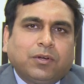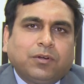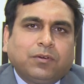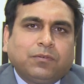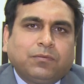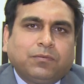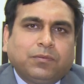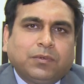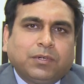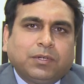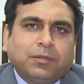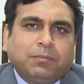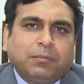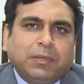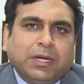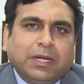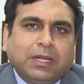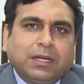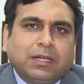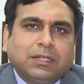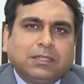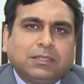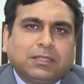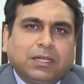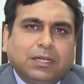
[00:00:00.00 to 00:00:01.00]
of uh,
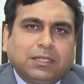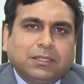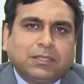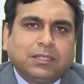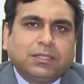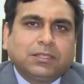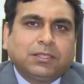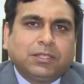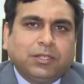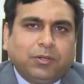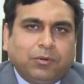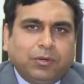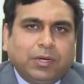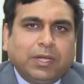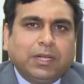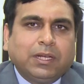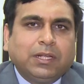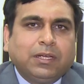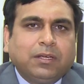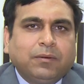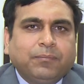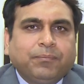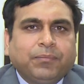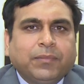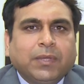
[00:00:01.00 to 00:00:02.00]
Medical Sciences New
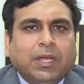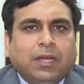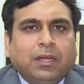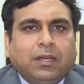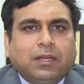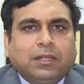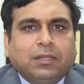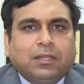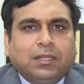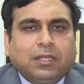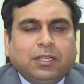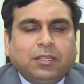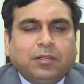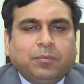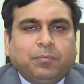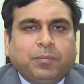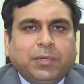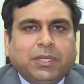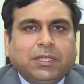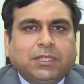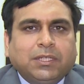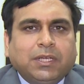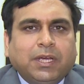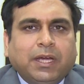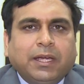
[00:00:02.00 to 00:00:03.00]
Delhi, the
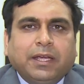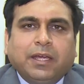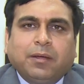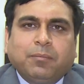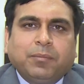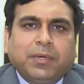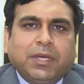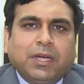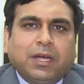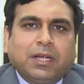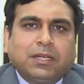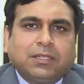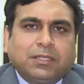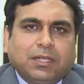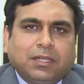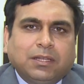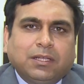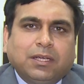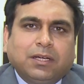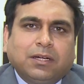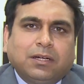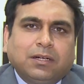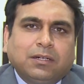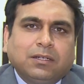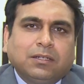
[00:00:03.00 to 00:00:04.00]
PGI MER
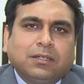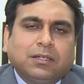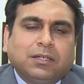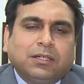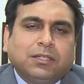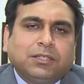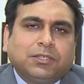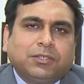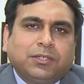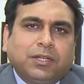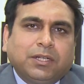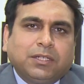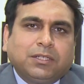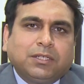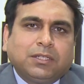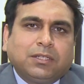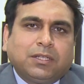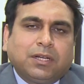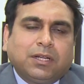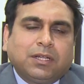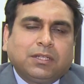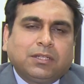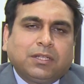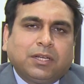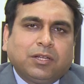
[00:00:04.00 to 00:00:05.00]
Chandigarh, Sri
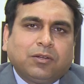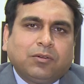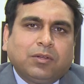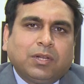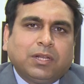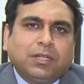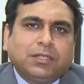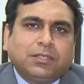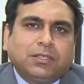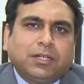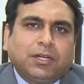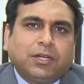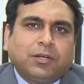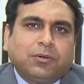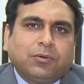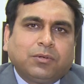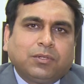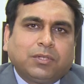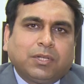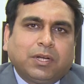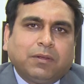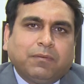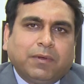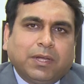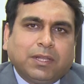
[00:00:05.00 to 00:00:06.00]
Chitra Tirunal Institute
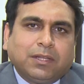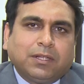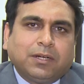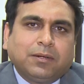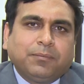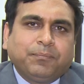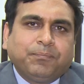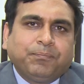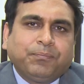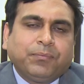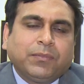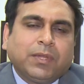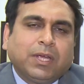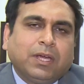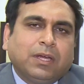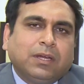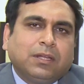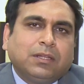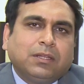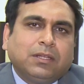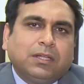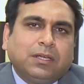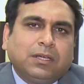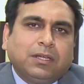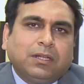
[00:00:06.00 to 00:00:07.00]
Trivandrum,
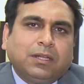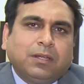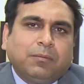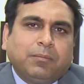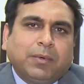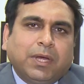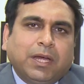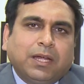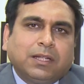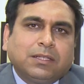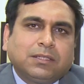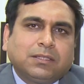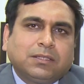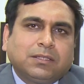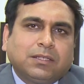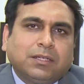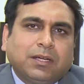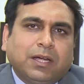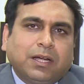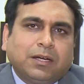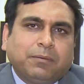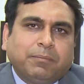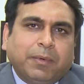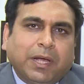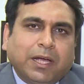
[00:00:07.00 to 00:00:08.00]
the NIMHANS
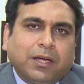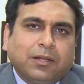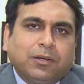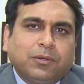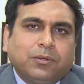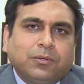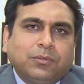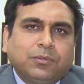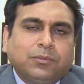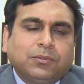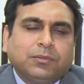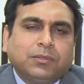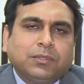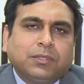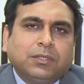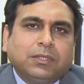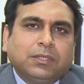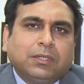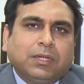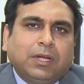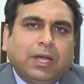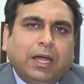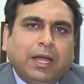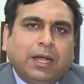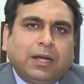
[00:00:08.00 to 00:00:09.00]
at Bangalore,
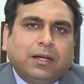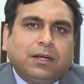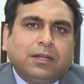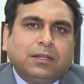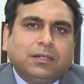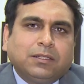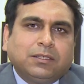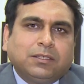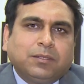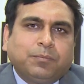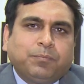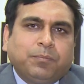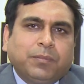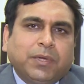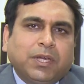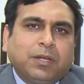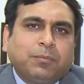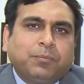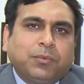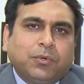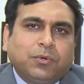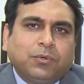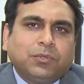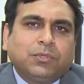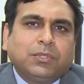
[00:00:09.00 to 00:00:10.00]
and Jipmer
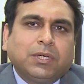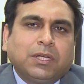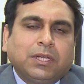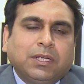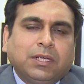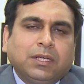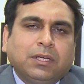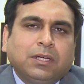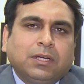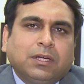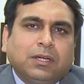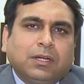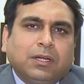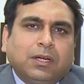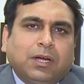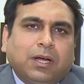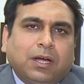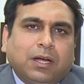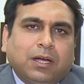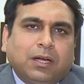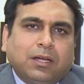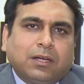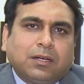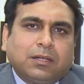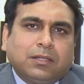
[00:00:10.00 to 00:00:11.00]
Puducherry
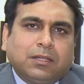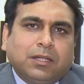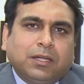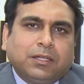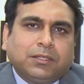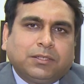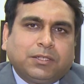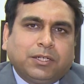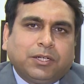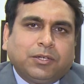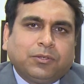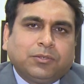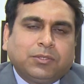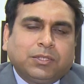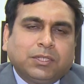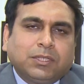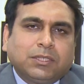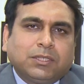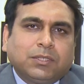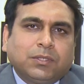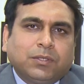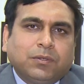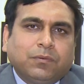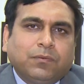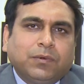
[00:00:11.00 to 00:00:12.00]
are the
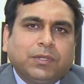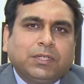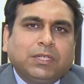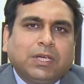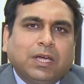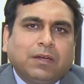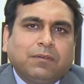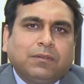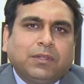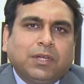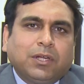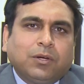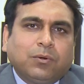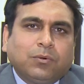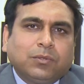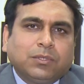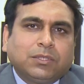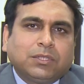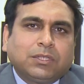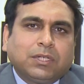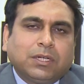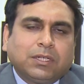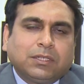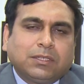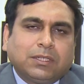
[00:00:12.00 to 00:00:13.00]
institutions which have their own
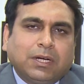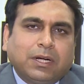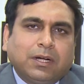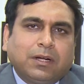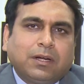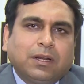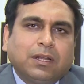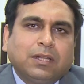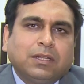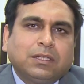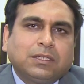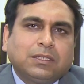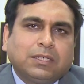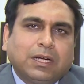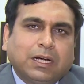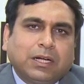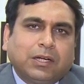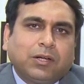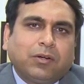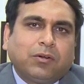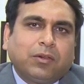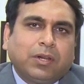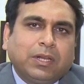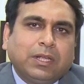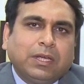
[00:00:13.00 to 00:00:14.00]
st central
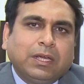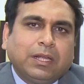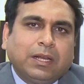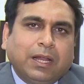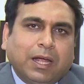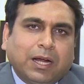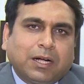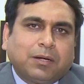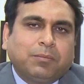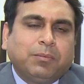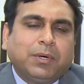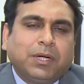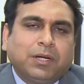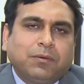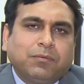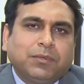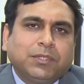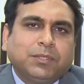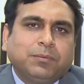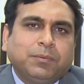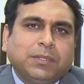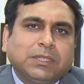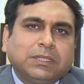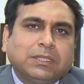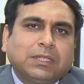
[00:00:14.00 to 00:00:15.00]
statutory enactment,
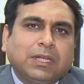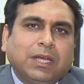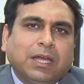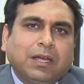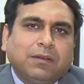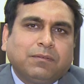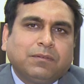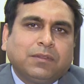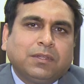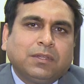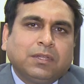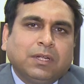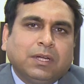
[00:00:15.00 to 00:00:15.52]
which means they have